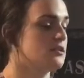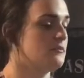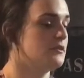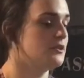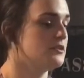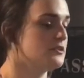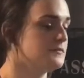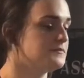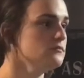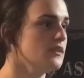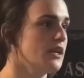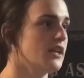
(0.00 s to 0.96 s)
summers.
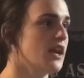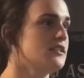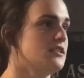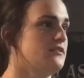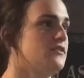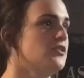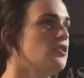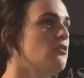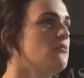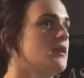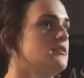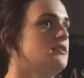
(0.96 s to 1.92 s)
It got
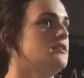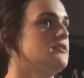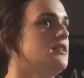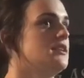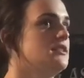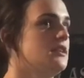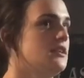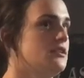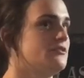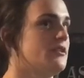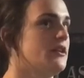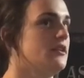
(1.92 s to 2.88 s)
difficult because he doesn't like to get
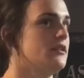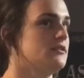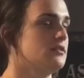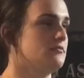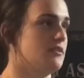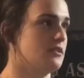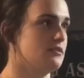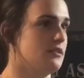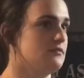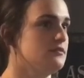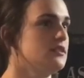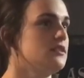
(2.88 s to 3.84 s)
in the trailer, so it makes
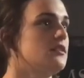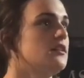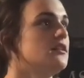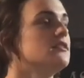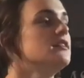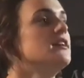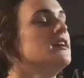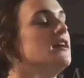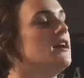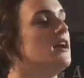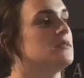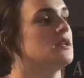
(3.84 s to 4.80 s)
life really hard.
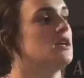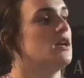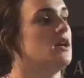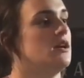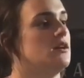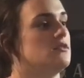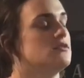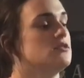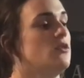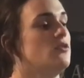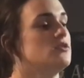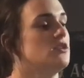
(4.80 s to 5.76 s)
I
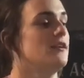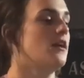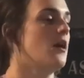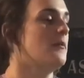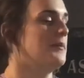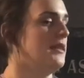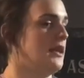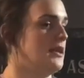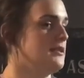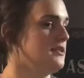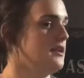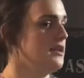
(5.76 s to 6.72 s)
also took up
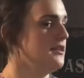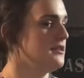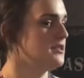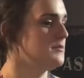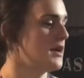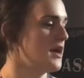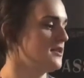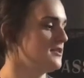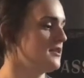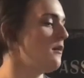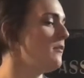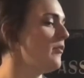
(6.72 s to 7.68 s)
planting this
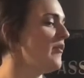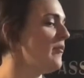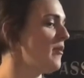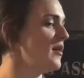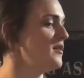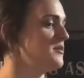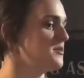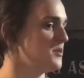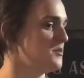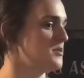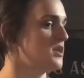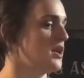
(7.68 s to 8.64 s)
past couple of months.
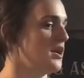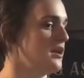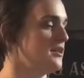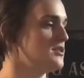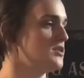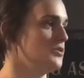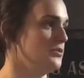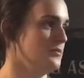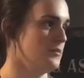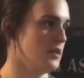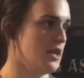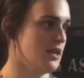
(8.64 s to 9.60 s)
I'm trying to
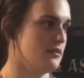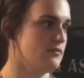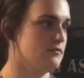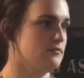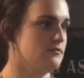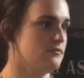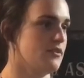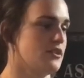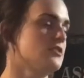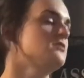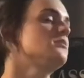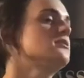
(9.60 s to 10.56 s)
plant
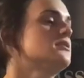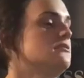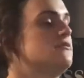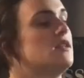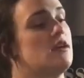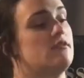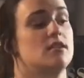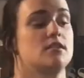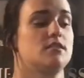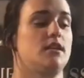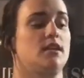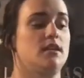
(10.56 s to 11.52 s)
vegetables and flowers